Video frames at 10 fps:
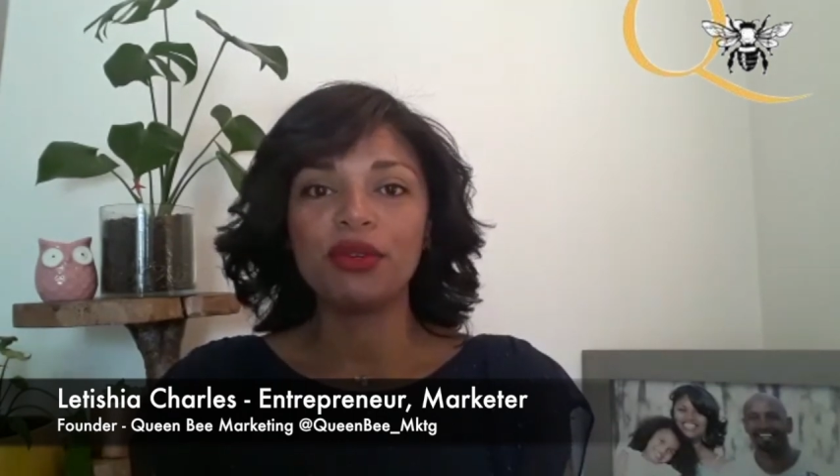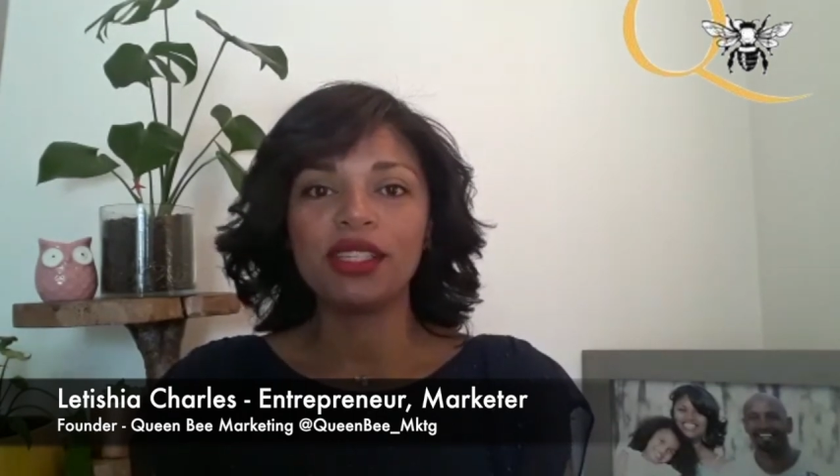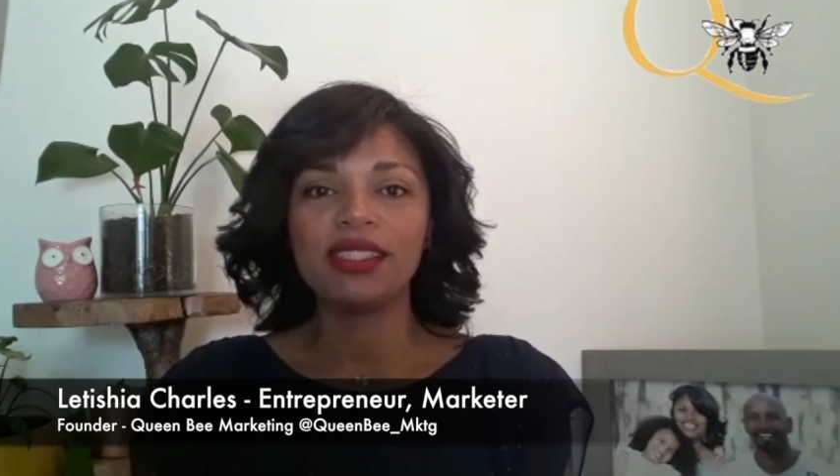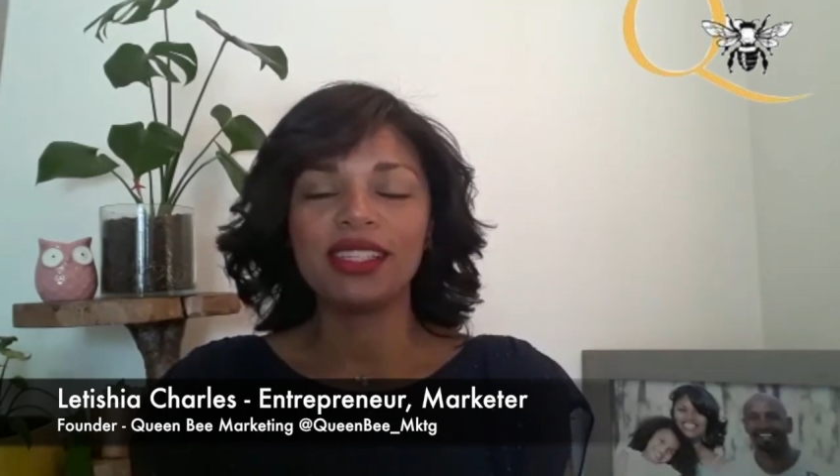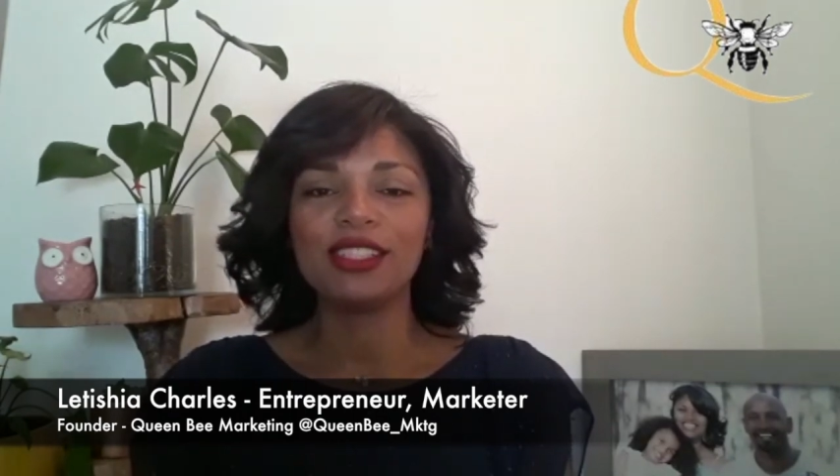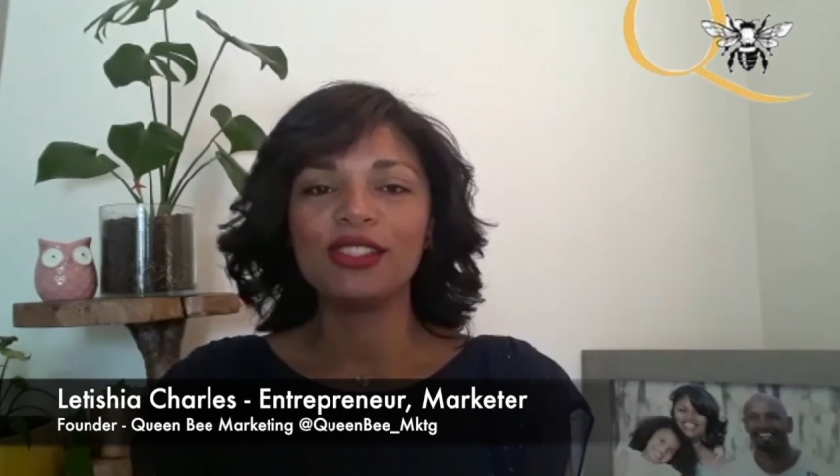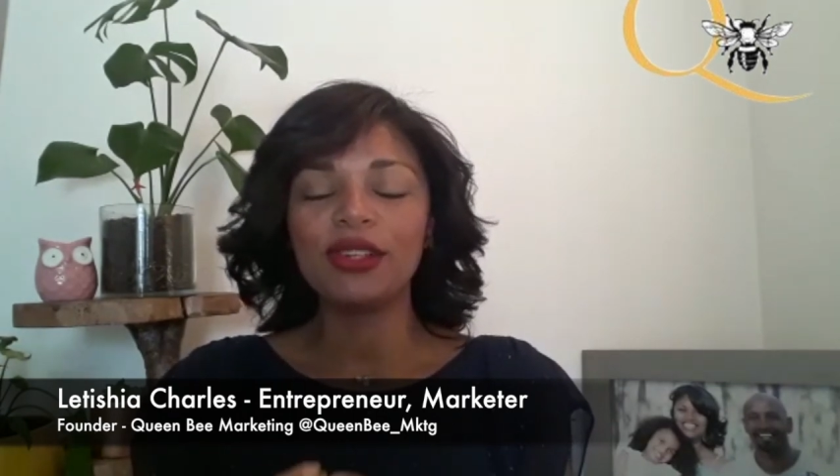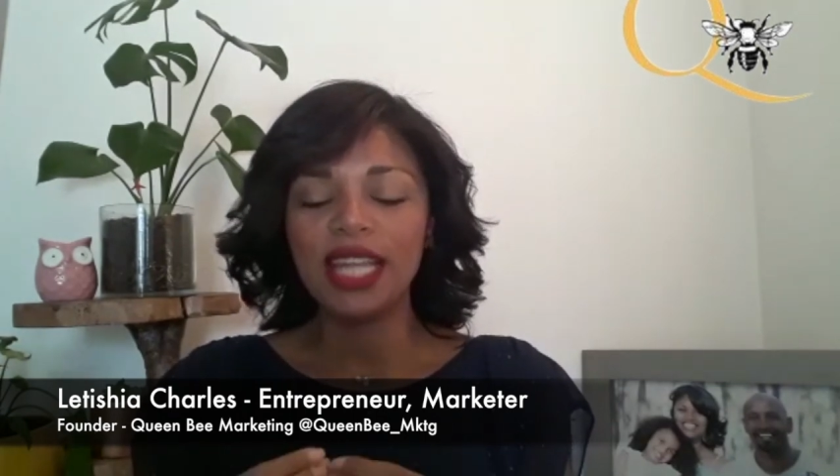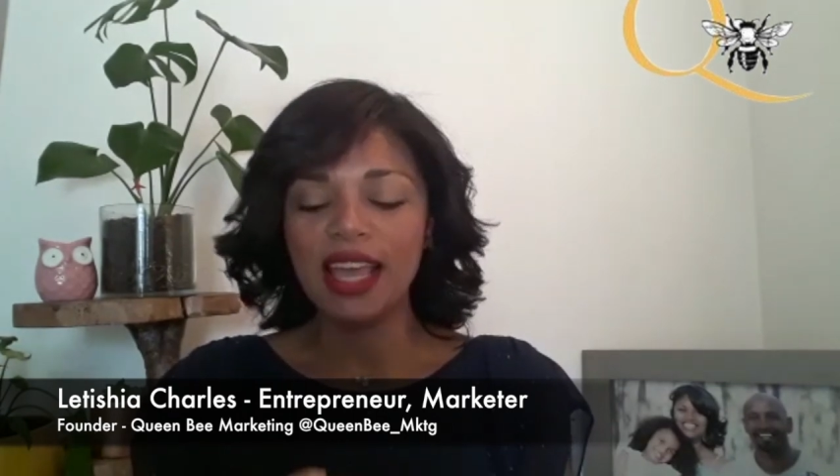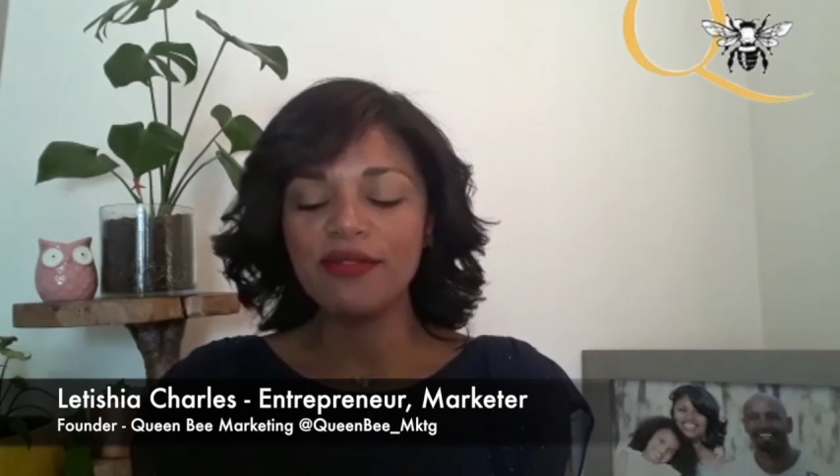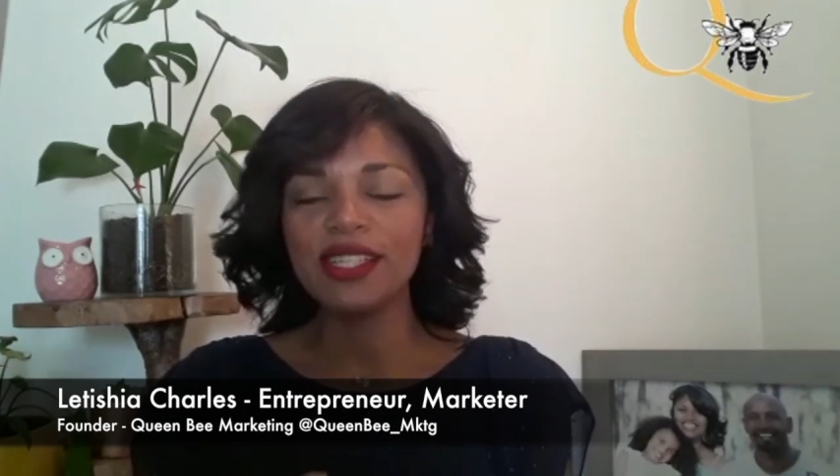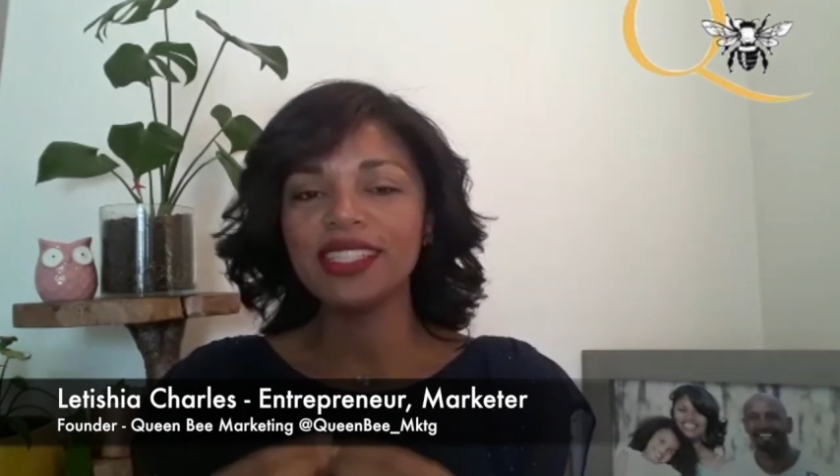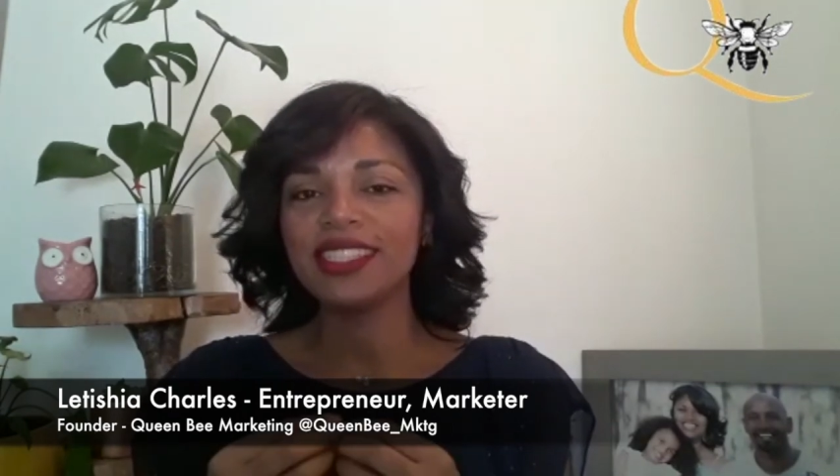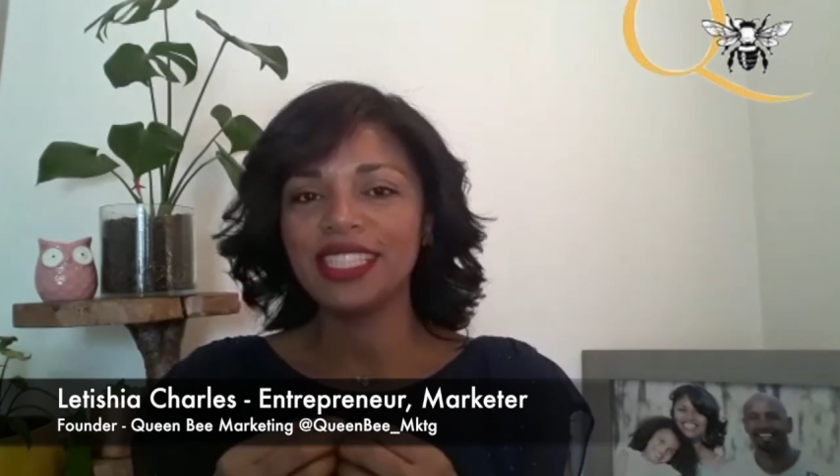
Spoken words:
for these things. Don't ever